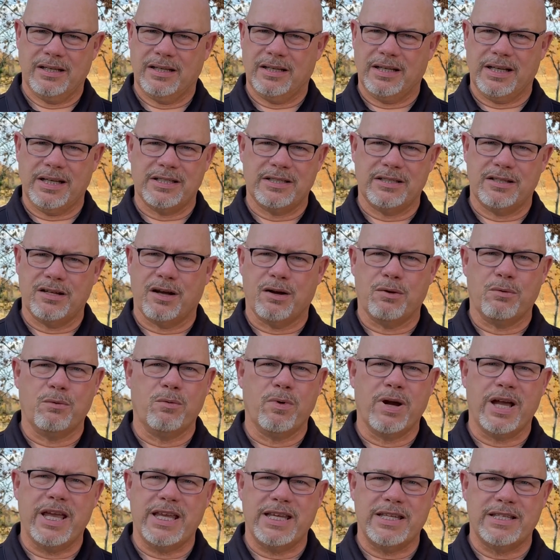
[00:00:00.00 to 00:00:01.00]

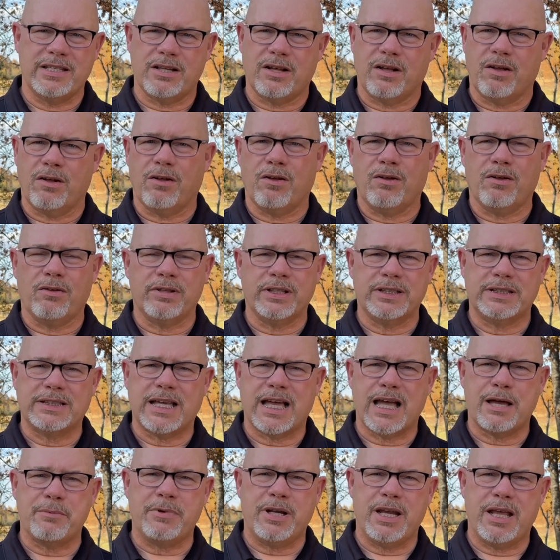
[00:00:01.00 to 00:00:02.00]
all the
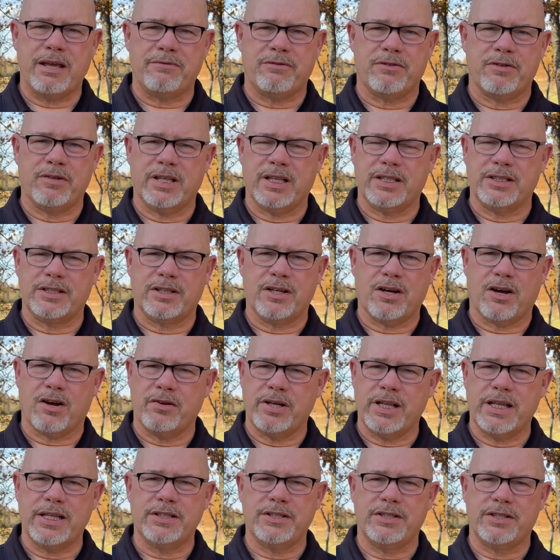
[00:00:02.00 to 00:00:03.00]
time and effort that's
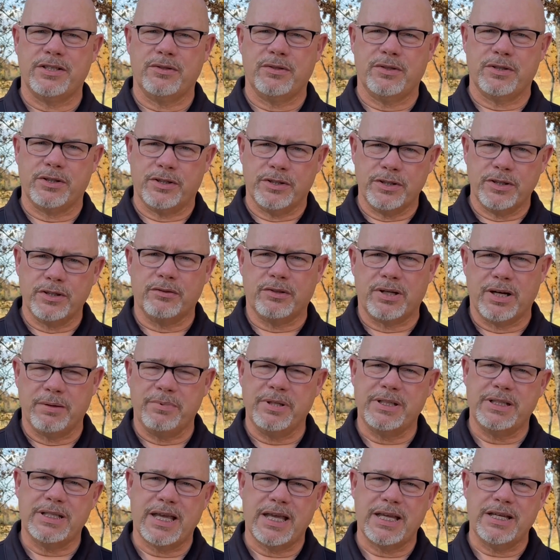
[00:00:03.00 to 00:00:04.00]
gone into a good
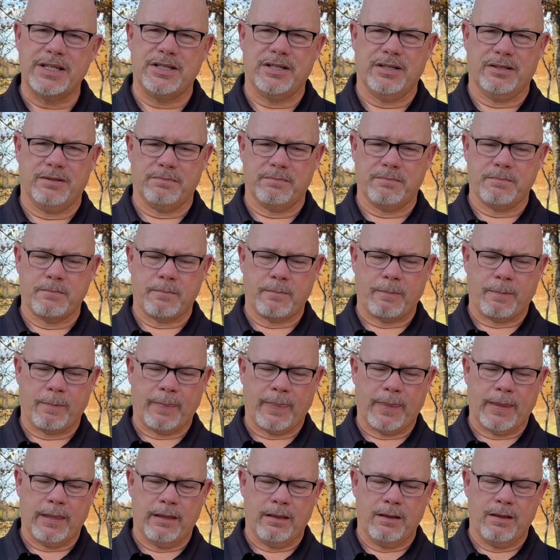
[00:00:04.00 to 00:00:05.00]
reputation
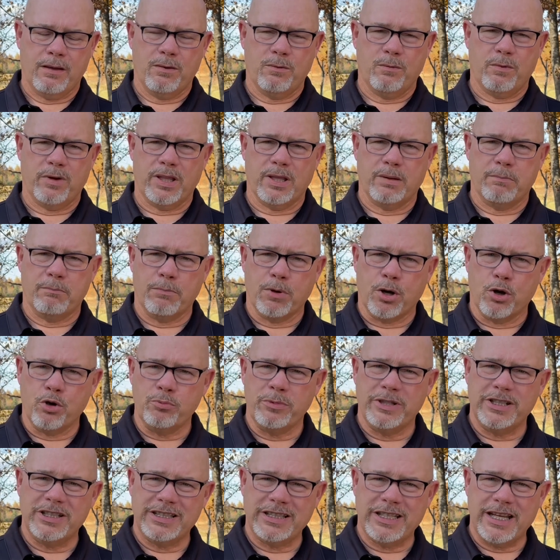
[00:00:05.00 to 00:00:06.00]
with a
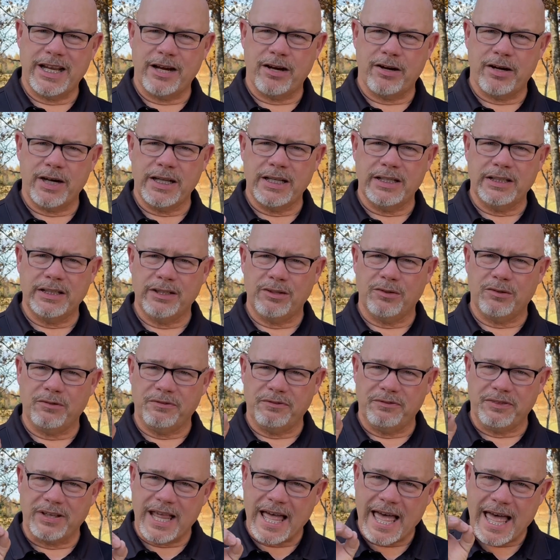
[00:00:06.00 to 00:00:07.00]
momentary little
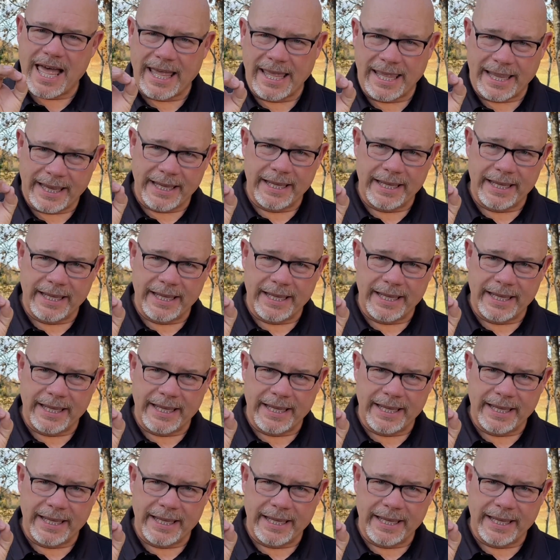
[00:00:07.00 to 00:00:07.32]
fly